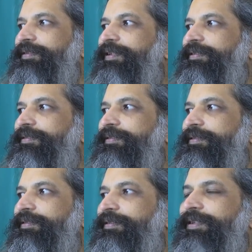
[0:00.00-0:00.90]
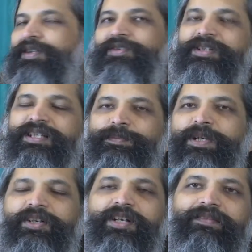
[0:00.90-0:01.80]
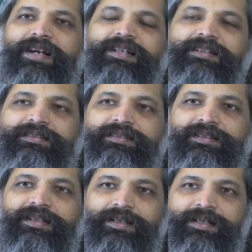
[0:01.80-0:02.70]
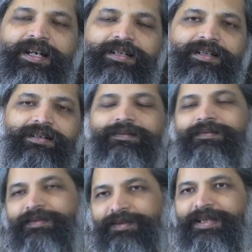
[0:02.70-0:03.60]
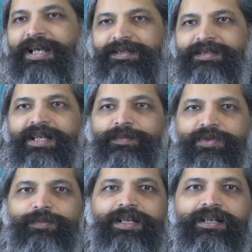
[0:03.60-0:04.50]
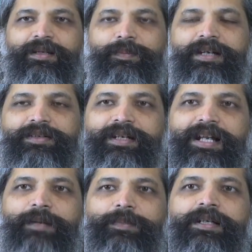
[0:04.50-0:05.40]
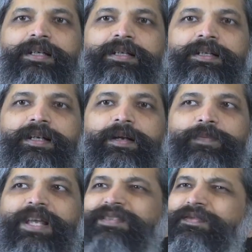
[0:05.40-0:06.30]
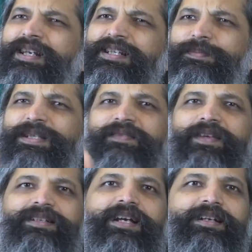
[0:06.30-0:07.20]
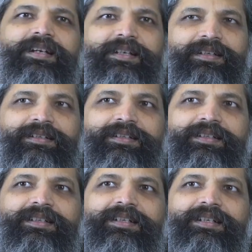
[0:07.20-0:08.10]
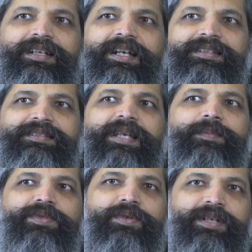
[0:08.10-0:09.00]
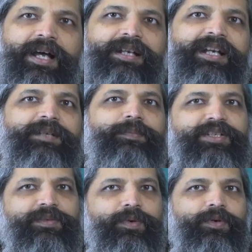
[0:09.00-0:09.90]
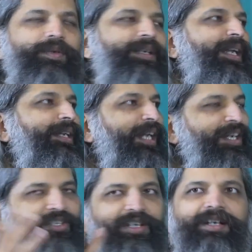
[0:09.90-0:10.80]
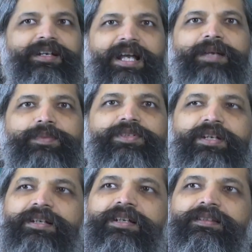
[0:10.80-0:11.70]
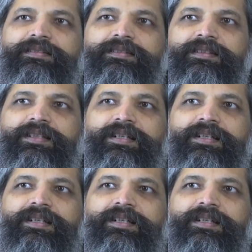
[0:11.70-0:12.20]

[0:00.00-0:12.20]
Yes. So this particular virus, created as it seems to be in a military lab, has very specific targeting. It seems to target much more an Asian type genetics.